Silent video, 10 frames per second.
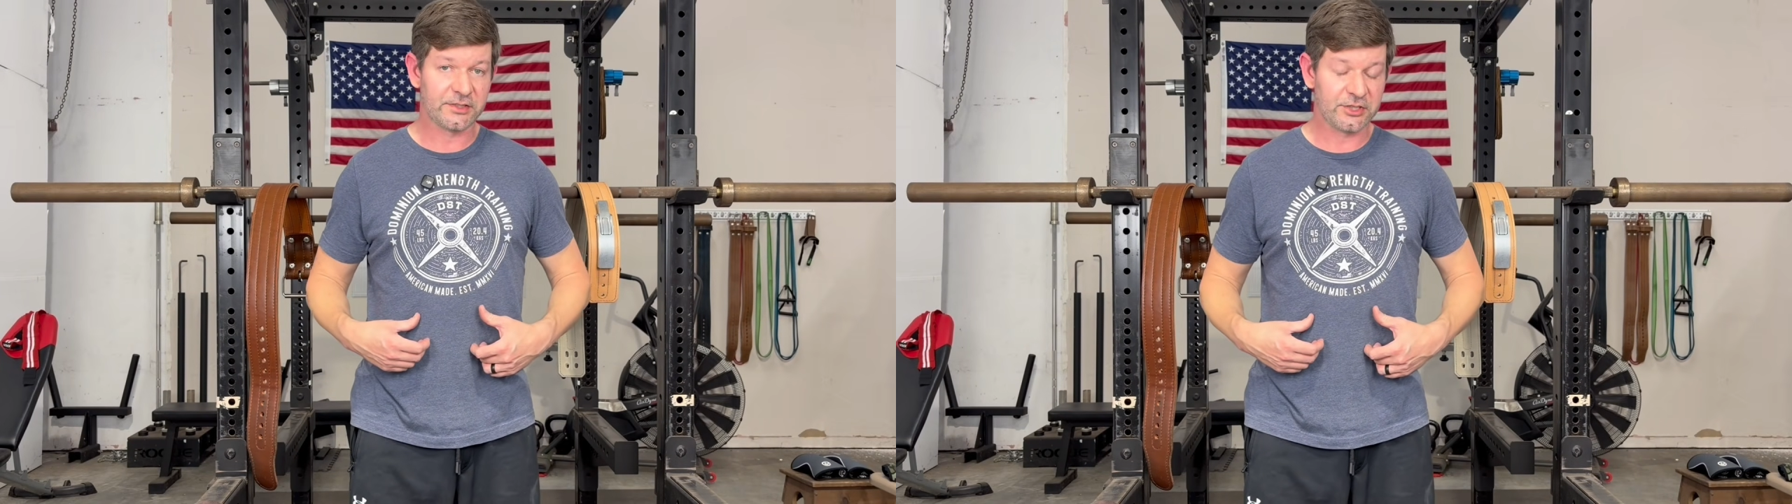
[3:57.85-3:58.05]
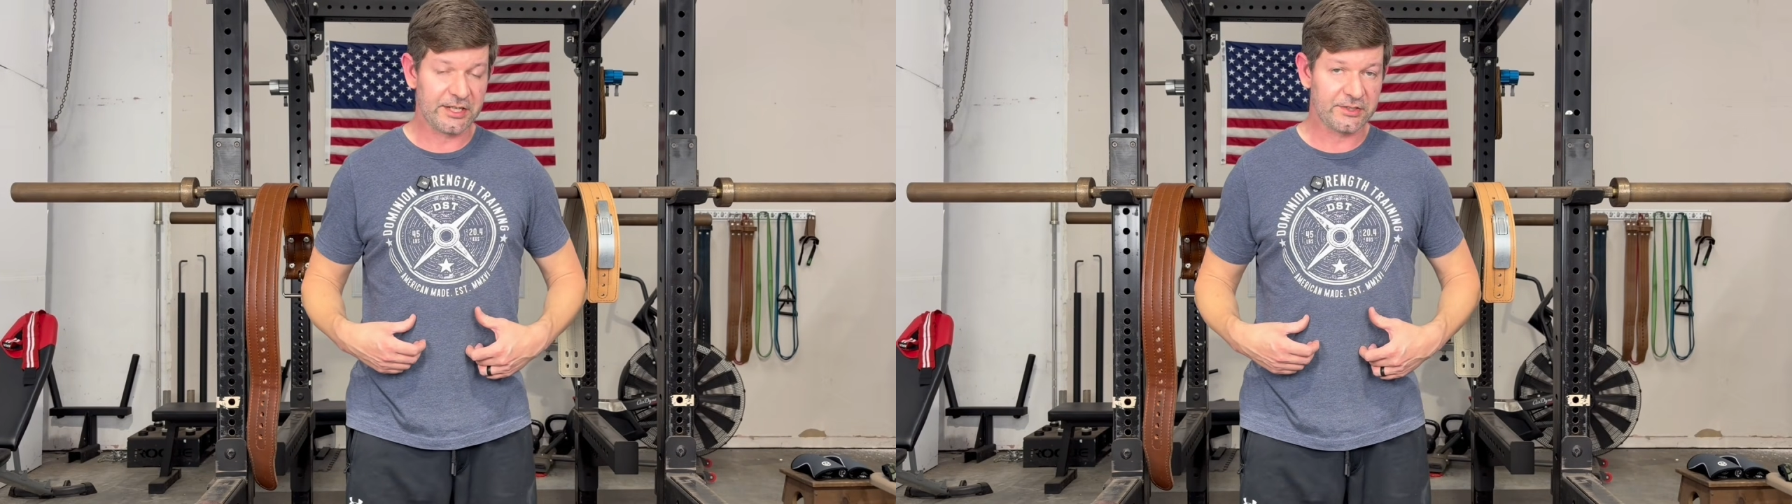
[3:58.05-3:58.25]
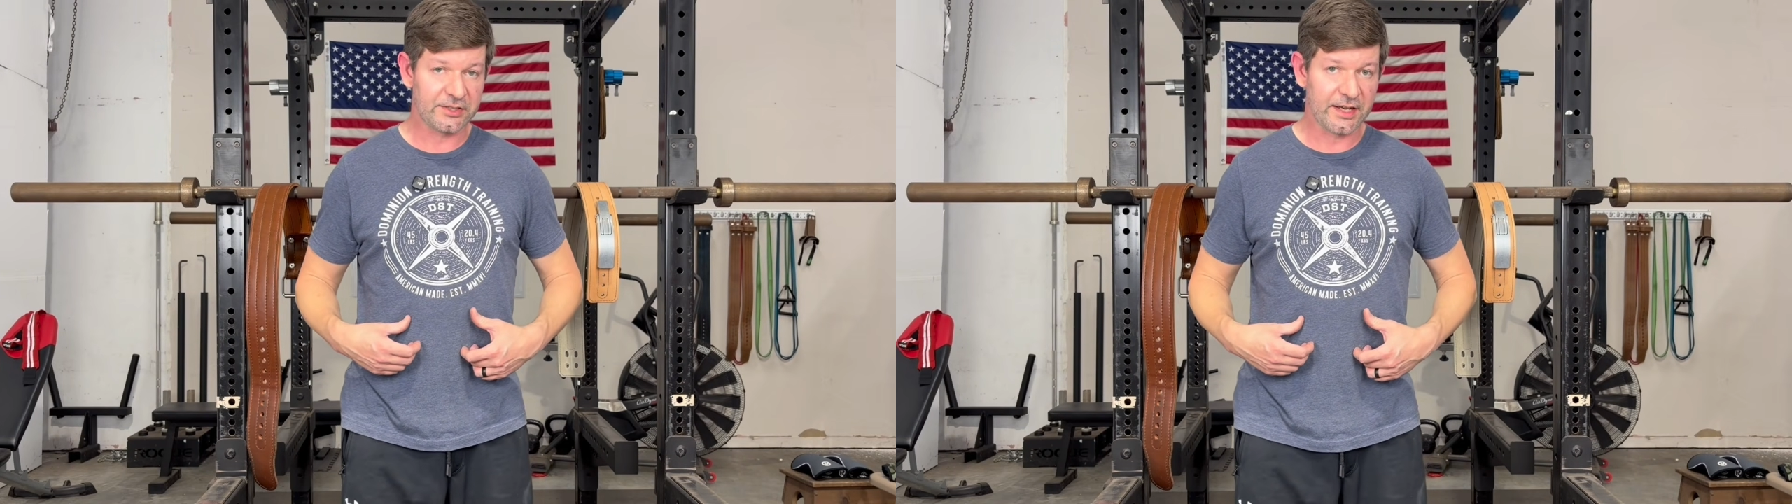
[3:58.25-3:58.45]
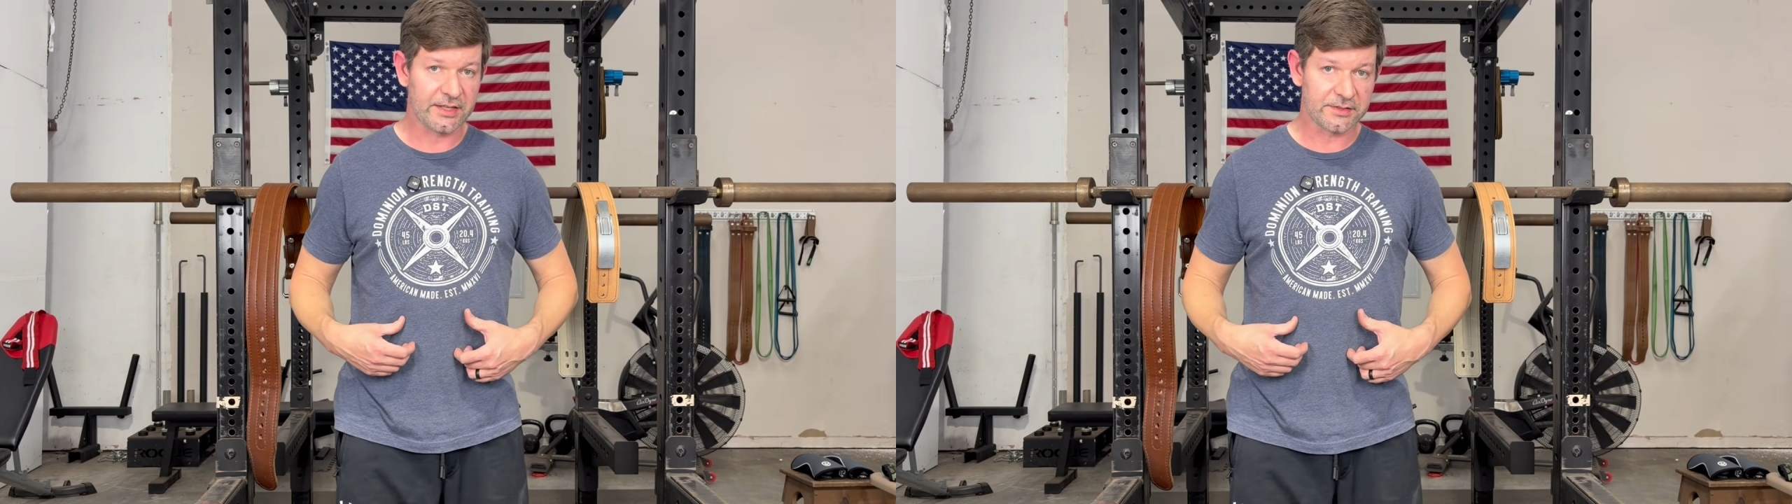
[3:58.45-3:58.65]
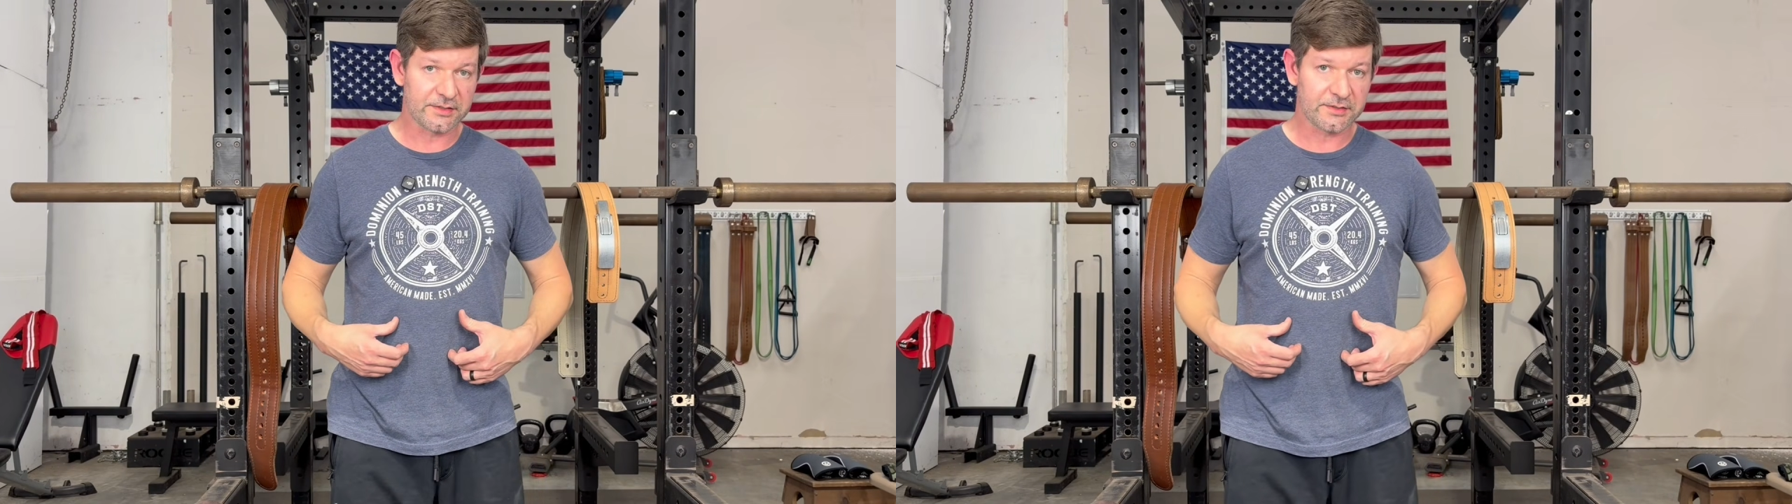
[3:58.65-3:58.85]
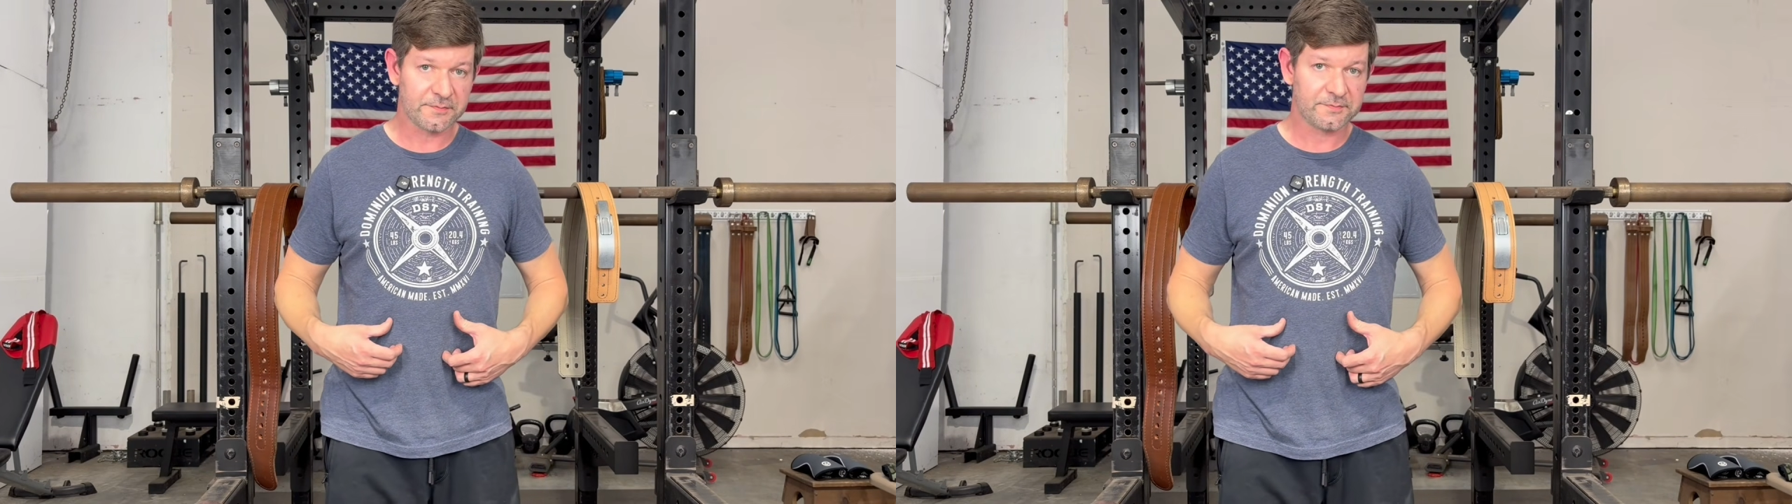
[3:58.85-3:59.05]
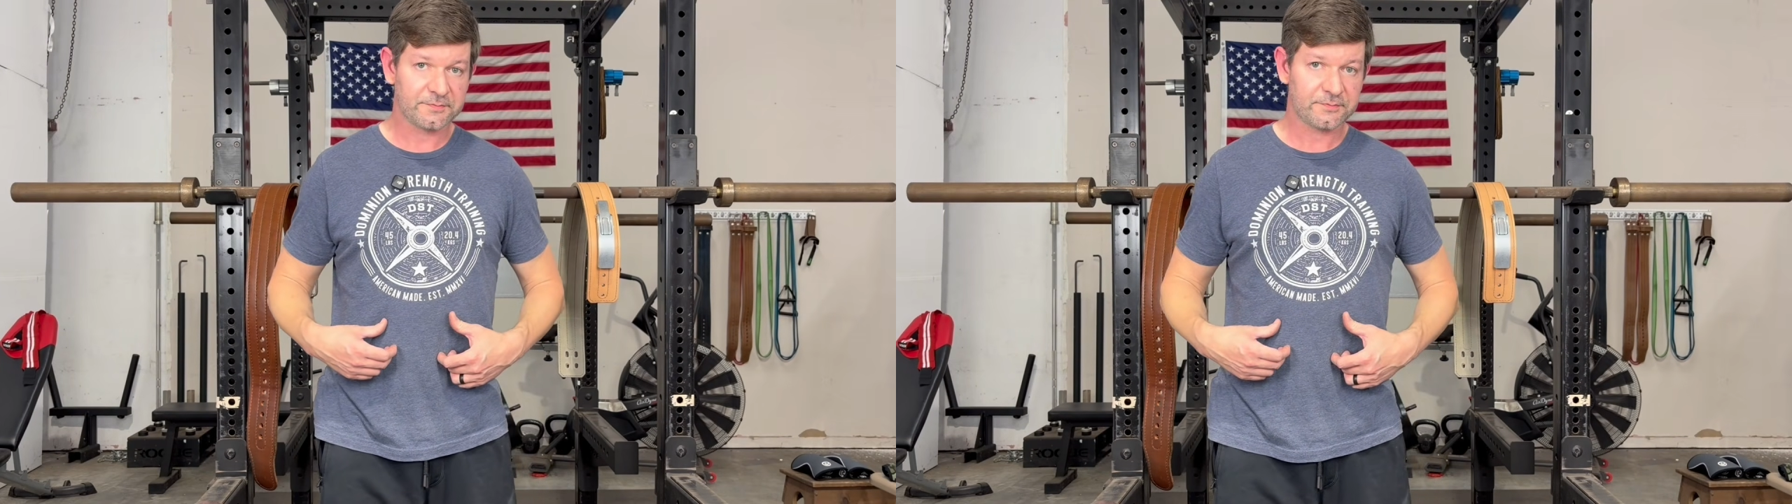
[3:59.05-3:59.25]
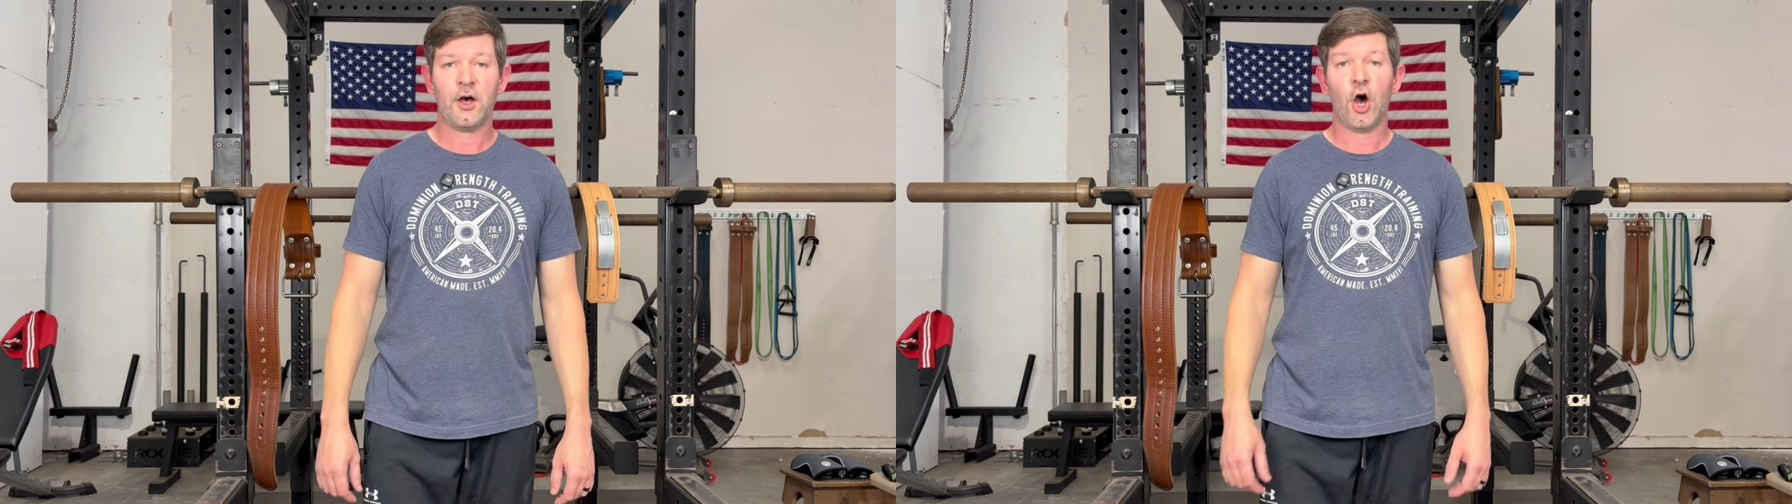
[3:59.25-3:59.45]
change sizes.
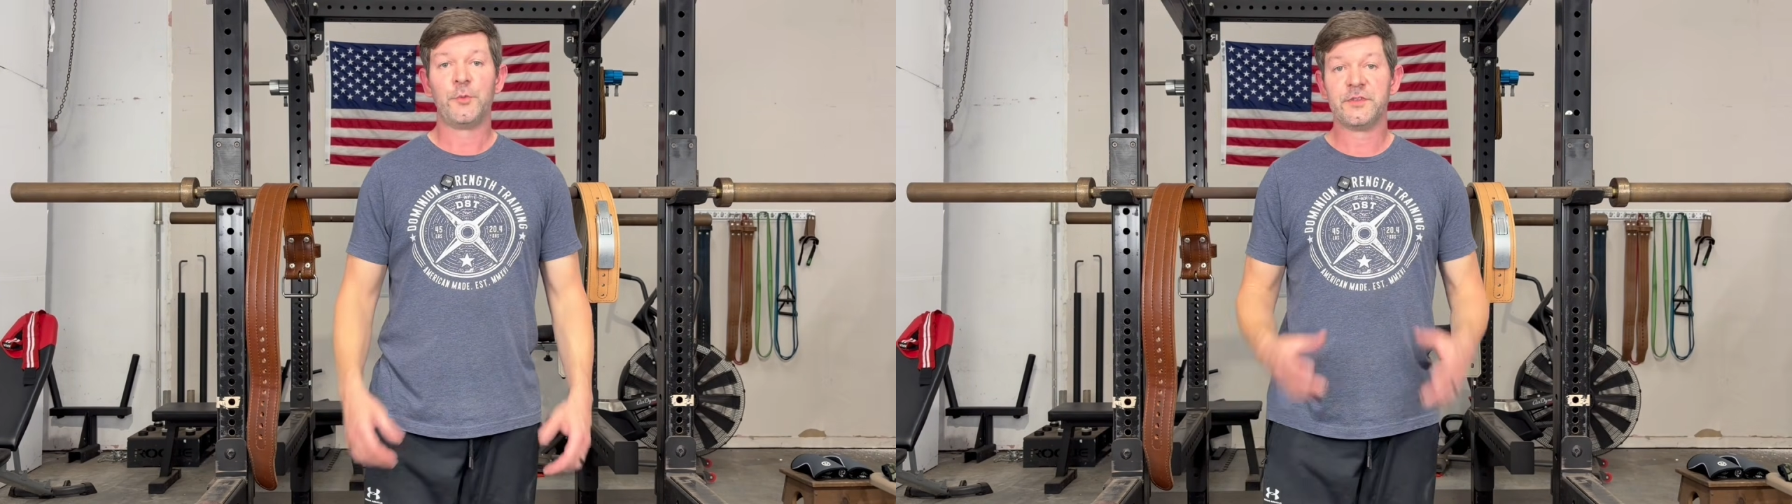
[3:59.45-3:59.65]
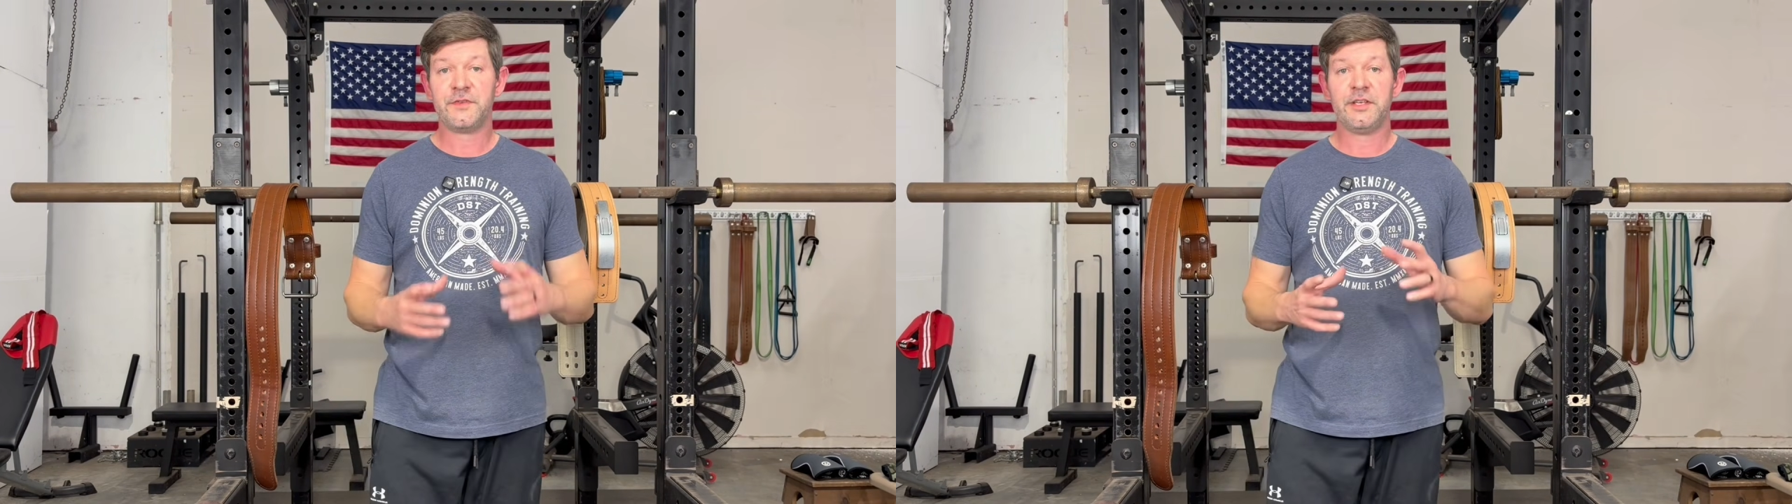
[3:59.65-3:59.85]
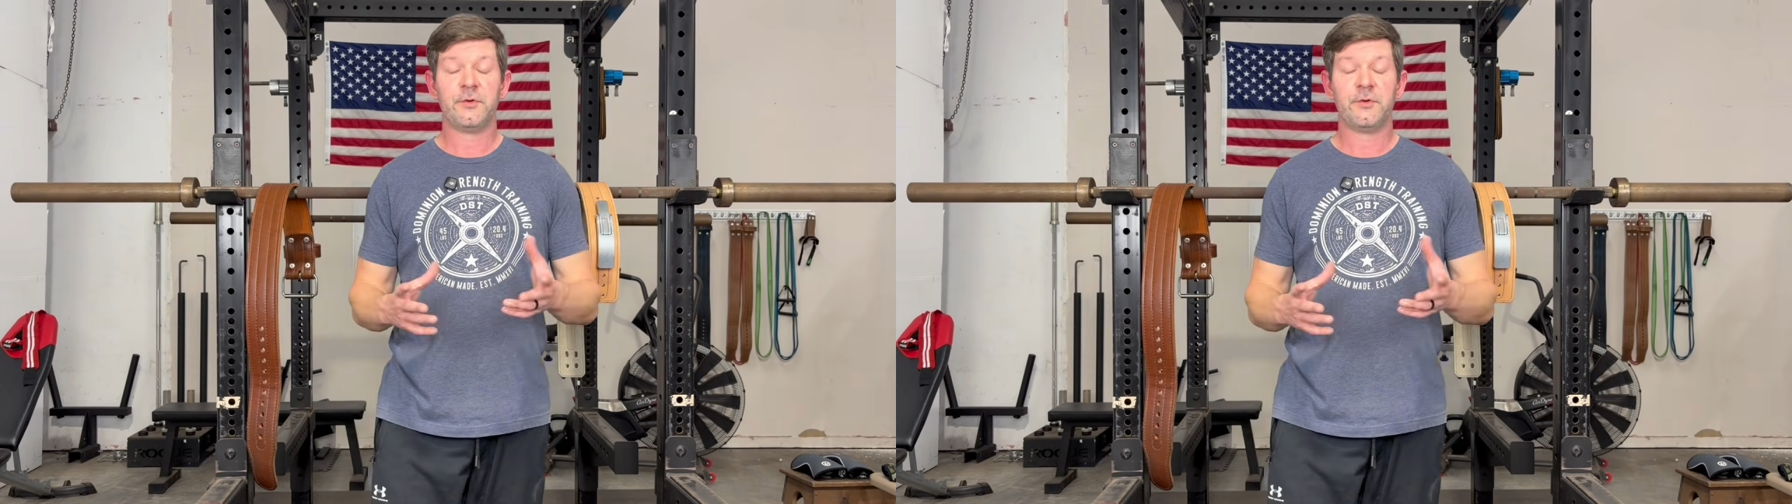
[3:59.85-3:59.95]
Hope this video